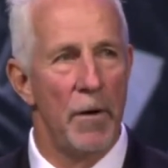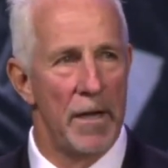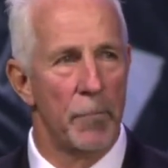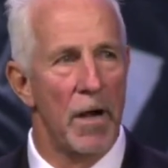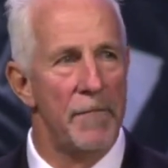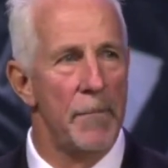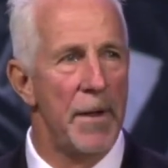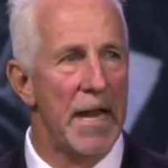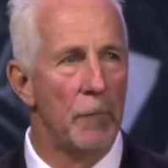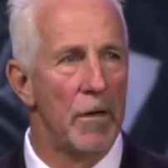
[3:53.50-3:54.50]
We had a private
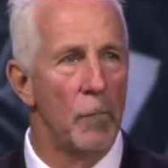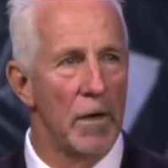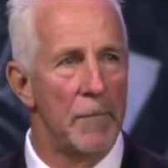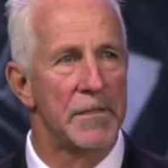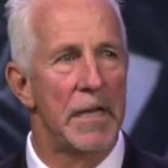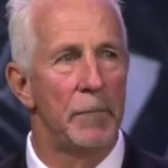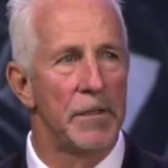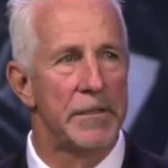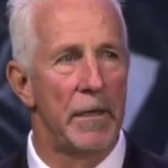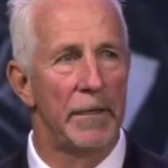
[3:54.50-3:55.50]
banquet where I was able
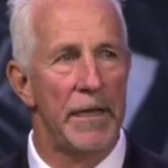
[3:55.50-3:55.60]
to tell